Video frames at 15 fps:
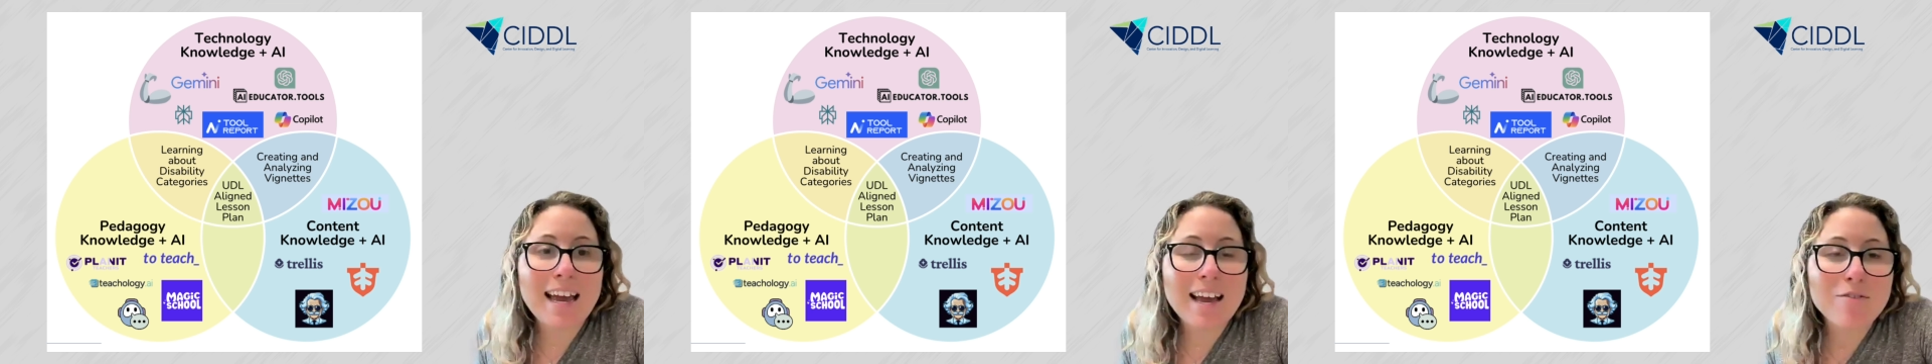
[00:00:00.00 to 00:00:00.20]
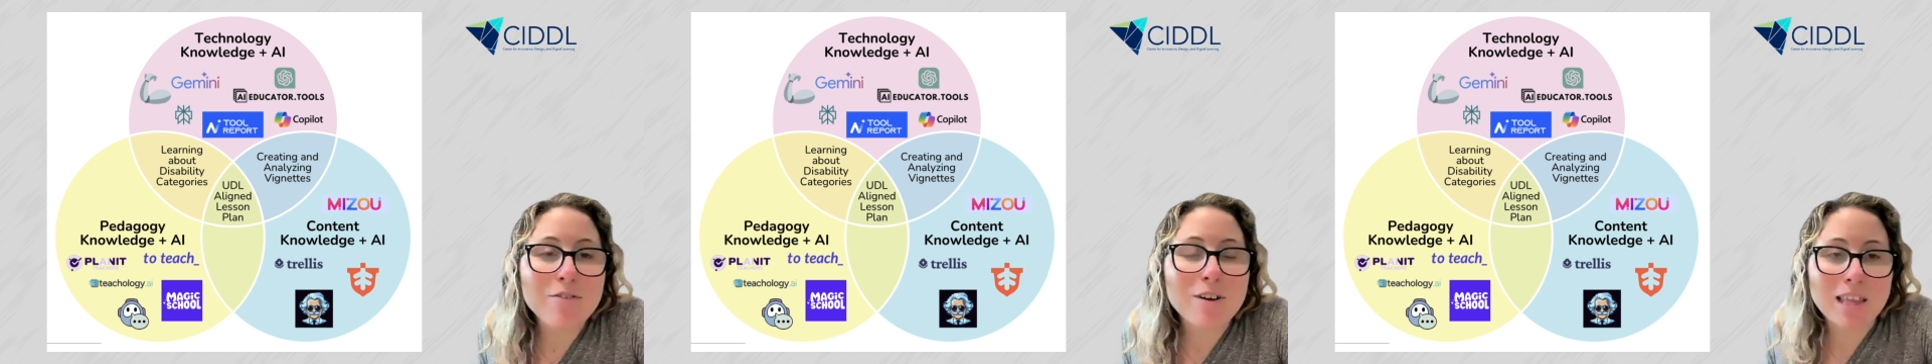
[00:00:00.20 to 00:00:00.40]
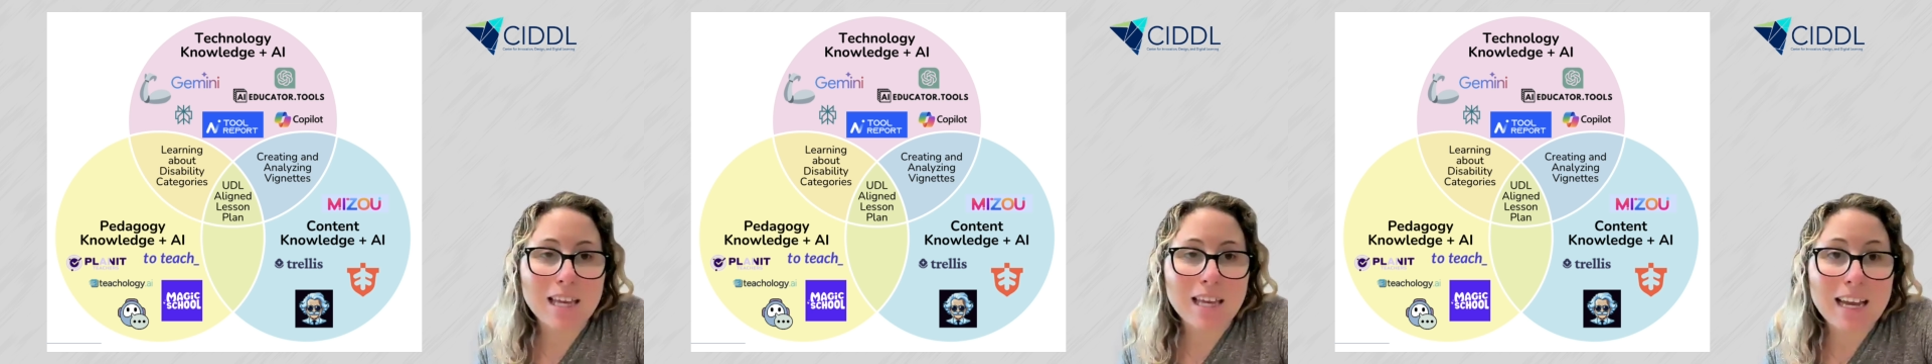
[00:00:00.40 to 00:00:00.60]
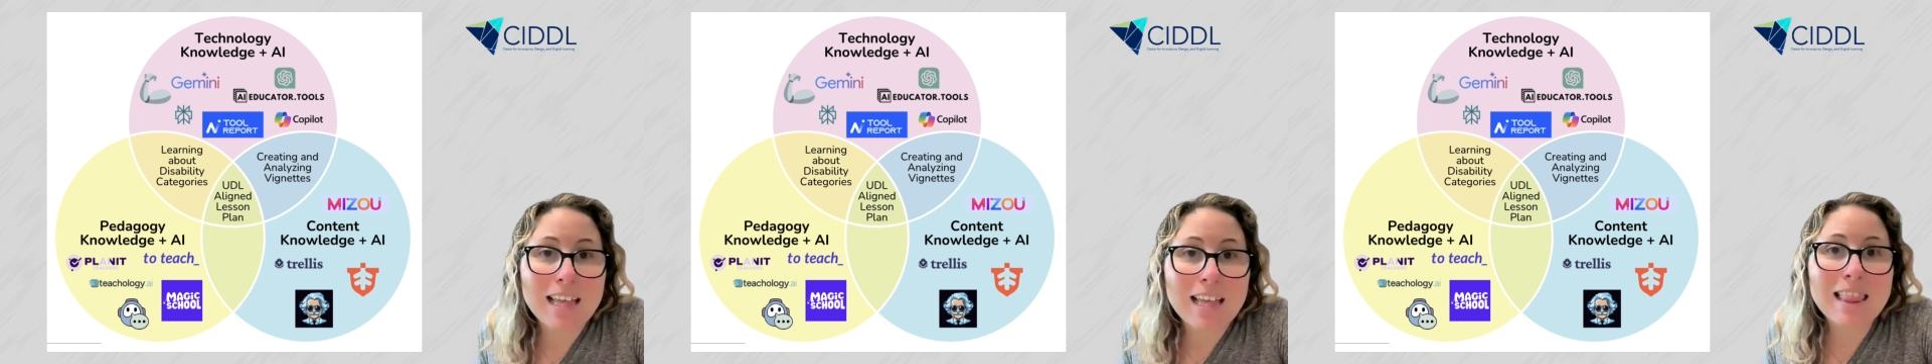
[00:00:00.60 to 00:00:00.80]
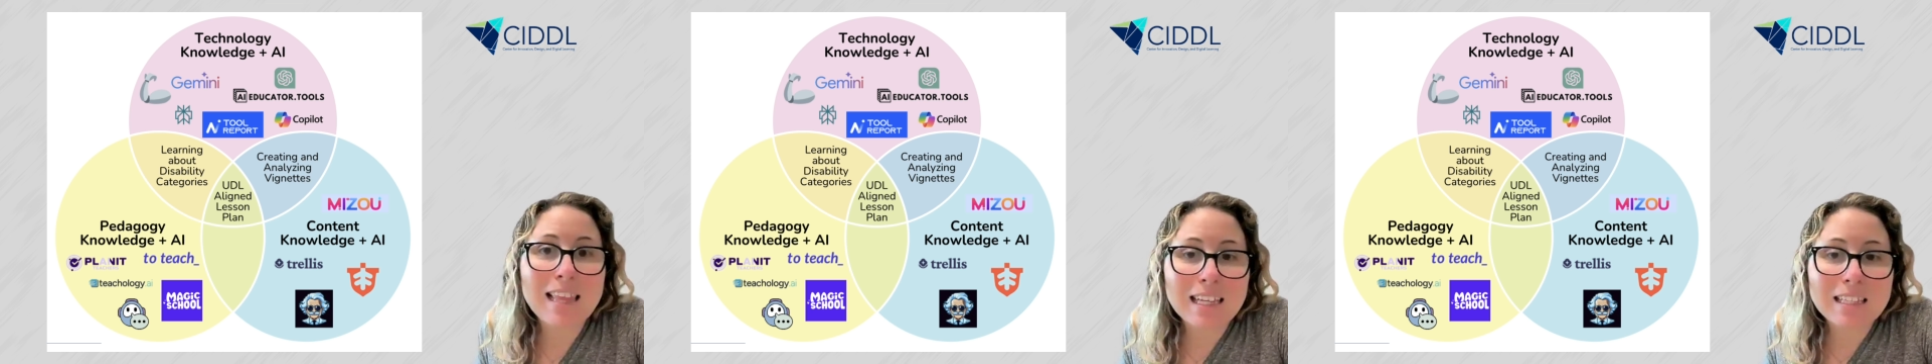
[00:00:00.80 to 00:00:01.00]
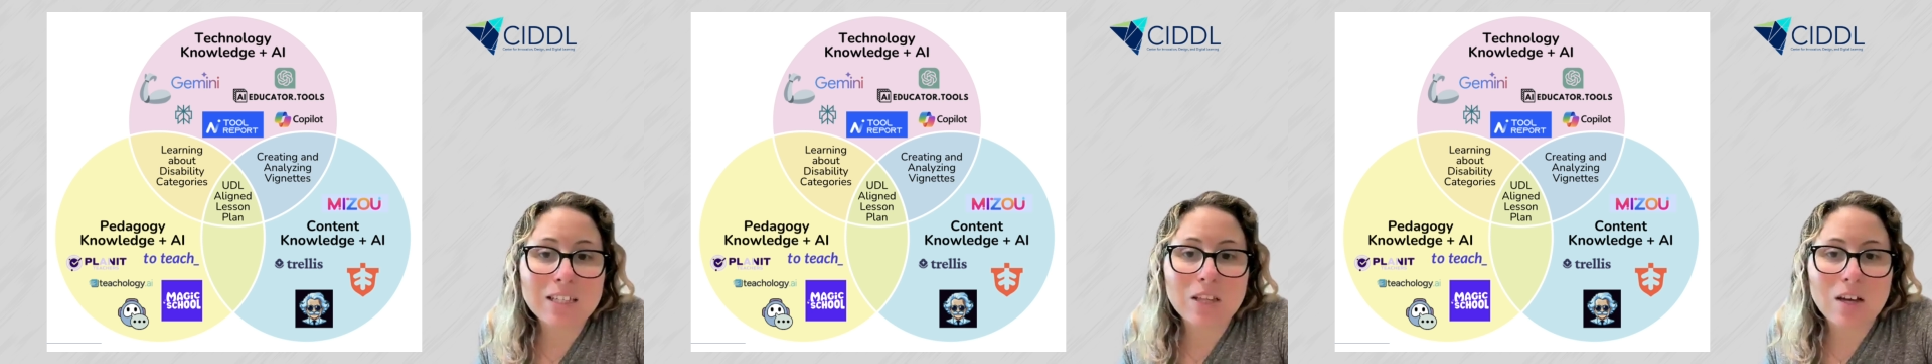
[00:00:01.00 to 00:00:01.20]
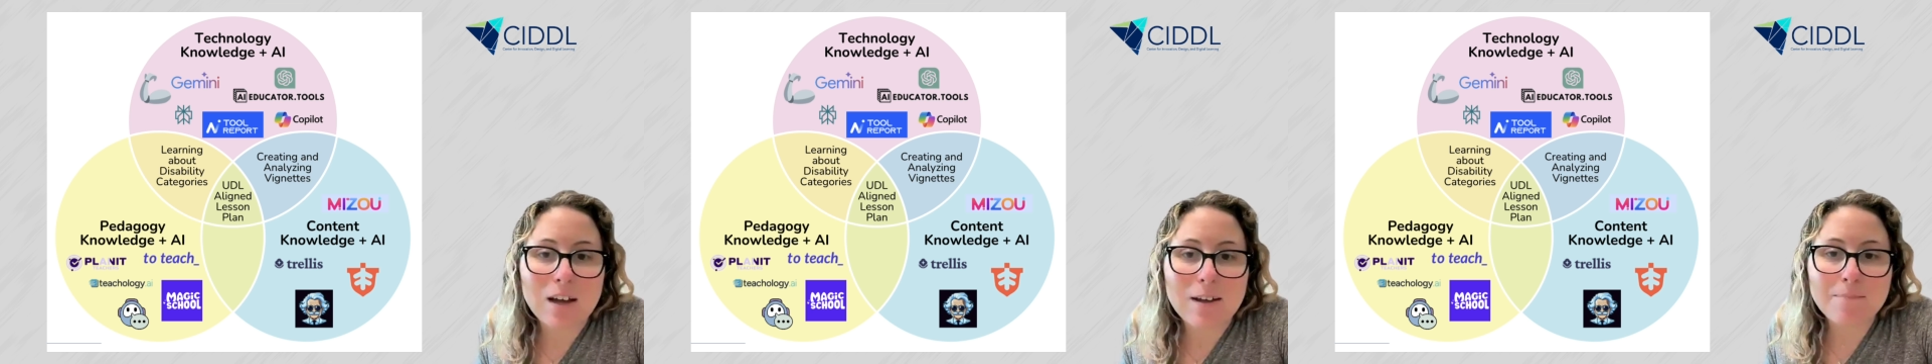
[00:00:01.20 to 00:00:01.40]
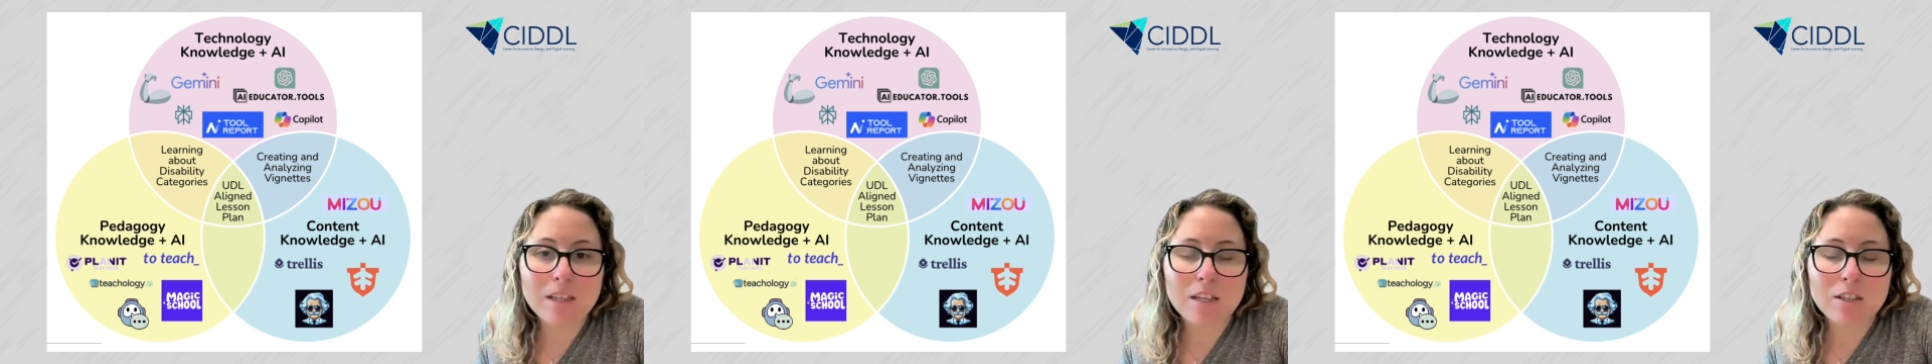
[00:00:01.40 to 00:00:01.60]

everything, and that's a lot.